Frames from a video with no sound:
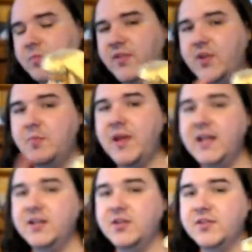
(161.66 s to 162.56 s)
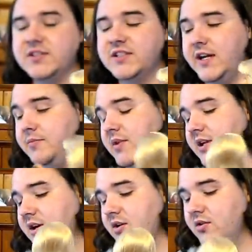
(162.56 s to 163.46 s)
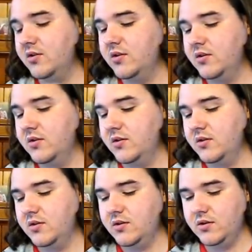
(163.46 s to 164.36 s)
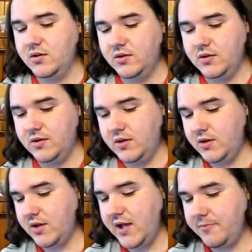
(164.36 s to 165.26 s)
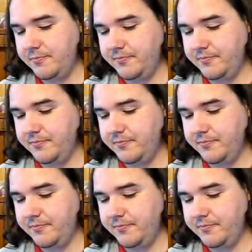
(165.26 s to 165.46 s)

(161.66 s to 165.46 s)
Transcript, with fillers: but they're made during the same year. Okay.